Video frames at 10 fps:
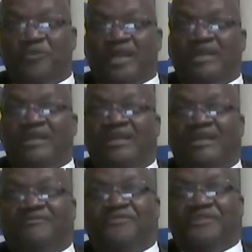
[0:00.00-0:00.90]
a framework
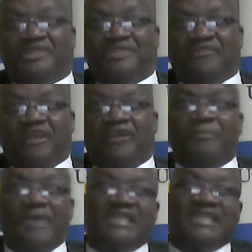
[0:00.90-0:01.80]
for the
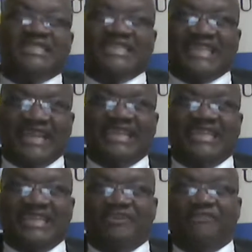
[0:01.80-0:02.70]
development and
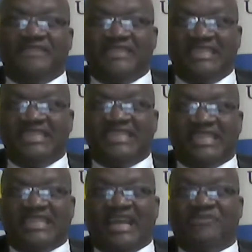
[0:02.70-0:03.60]
strengthening of
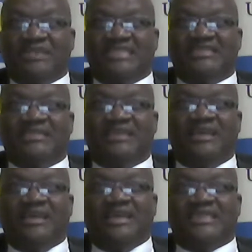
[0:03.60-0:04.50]
indigenous languages,
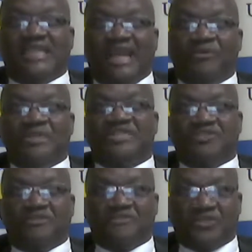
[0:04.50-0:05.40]

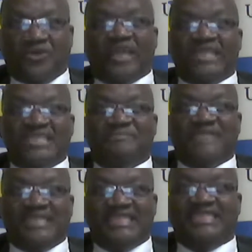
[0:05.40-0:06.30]
languages of
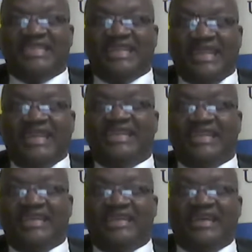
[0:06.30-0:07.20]
scholarship, teaching,
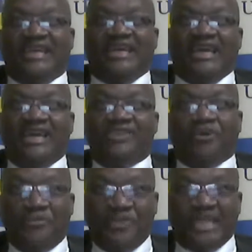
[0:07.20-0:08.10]
learning,
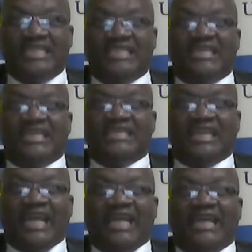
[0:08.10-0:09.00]
and
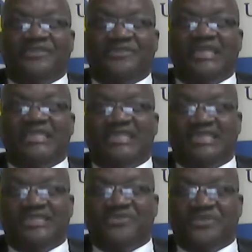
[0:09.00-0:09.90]
communication at higher
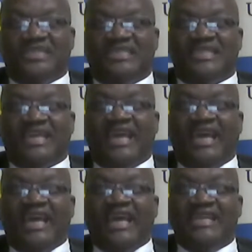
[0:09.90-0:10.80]
education institutions.
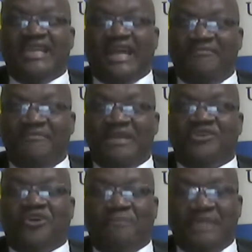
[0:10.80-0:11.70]
And
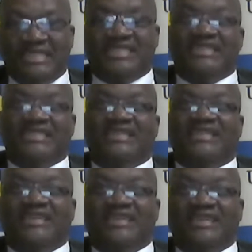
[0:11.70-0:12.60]
government commits
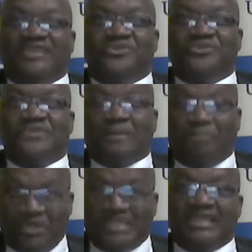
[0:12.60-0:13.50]
to
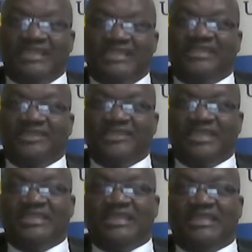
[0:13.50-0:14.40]
supporting
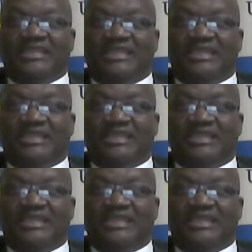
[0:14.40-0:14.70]
the